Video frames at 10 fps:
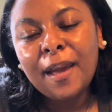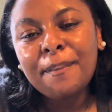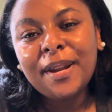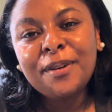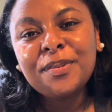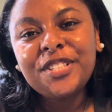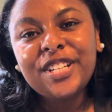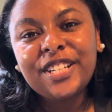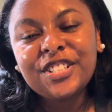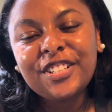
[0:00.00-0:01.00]
But I
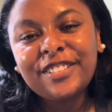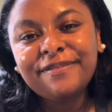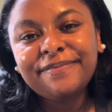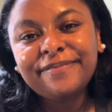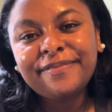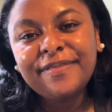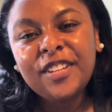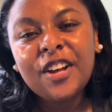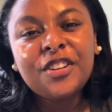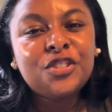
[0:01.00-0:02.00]
appreciate y'all.
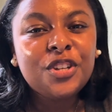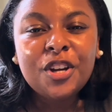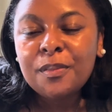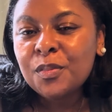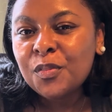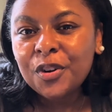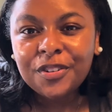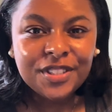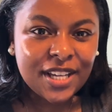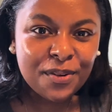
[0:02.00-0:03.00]
Y'all enjoy y'all
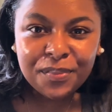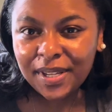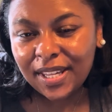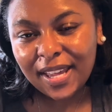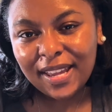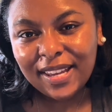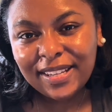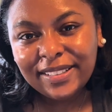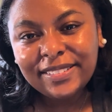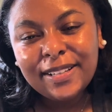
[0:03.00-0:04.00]
Memorial Day
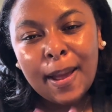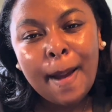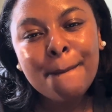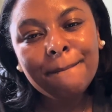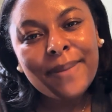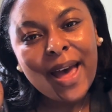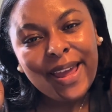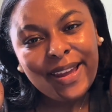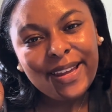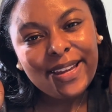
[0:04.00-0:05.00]
weekend. Bye.